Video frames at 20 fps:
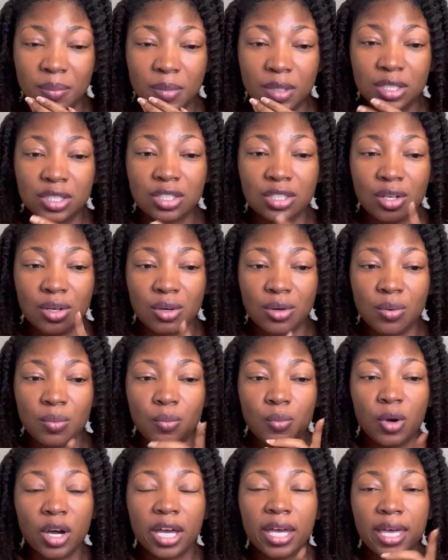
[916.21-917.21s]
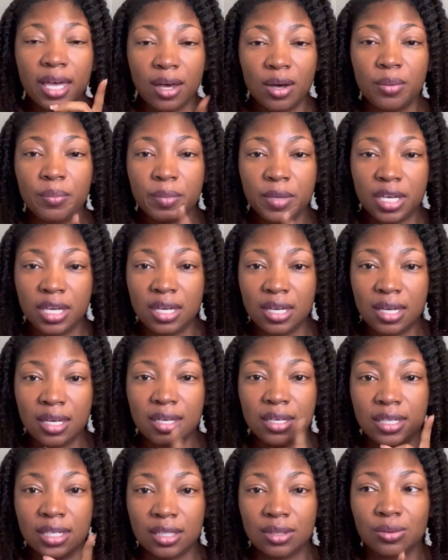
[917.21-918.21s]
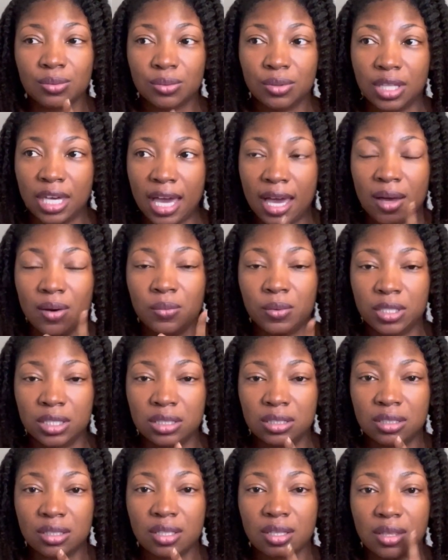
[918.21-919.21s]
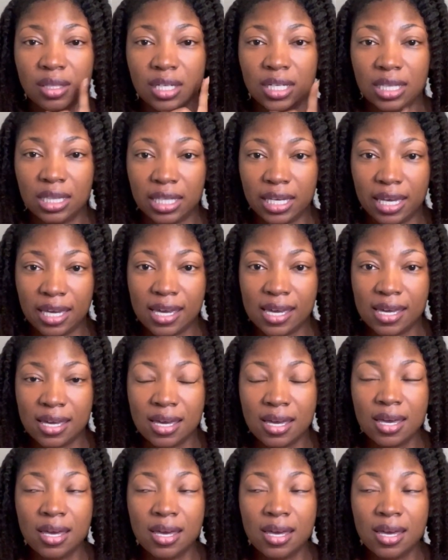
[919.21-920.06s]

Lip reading: So what helped me get through that was the clay